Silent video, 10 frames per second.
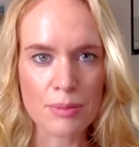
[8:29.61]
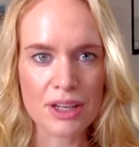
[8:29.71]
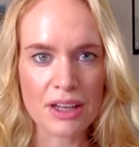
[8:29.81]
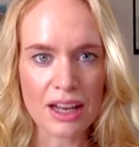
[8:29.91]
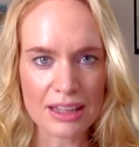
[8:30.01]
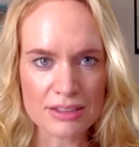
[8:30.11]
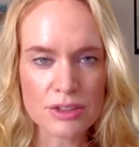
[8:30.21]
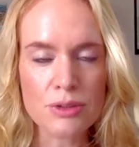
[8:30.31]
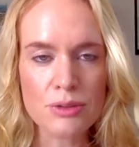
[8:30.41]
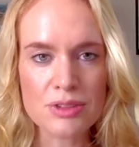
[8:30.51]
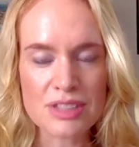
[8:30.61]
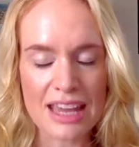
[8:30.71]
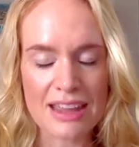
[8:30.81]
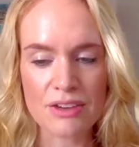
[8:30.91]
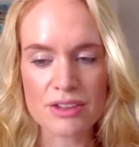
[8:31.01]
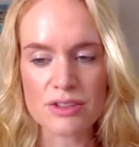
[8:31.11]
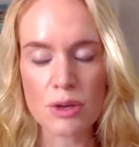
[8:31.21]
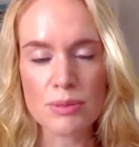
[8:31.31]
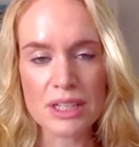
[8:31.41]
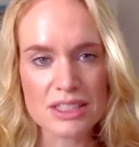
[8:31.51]
but as you say, there are so
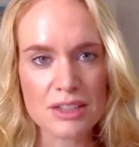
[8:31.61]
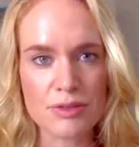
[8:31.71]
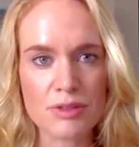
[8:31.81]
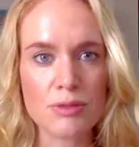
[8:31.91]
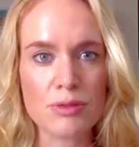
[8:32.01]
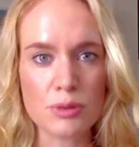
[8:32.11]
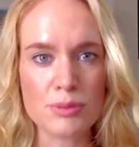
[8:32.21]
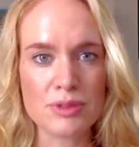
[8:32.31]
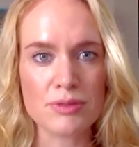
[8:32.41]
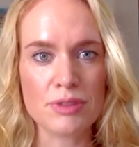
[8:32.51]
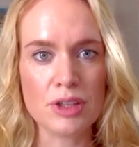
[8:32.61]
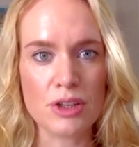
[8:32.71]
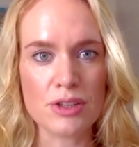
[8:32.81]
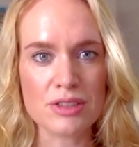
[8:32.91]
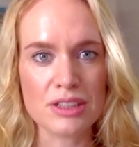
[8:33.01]
many different forms of loss,